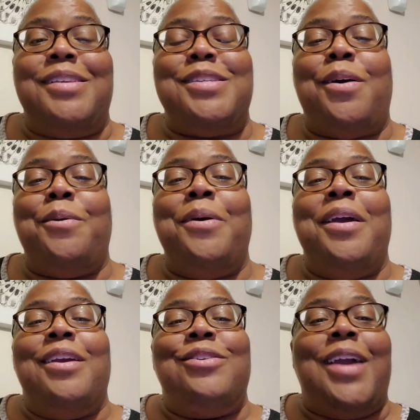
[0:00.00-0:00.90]
So
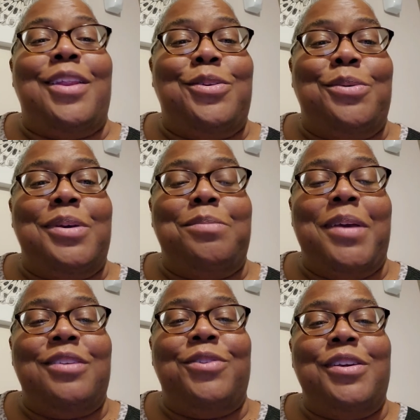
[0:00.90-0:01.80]
you got to do what's
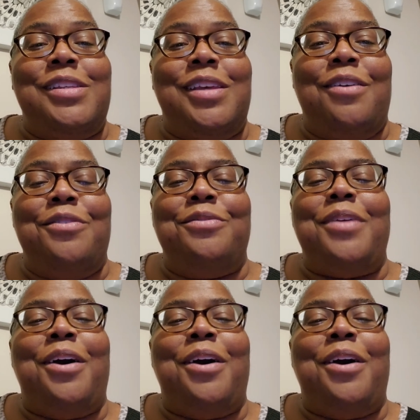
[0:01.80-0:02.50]
best for yourself.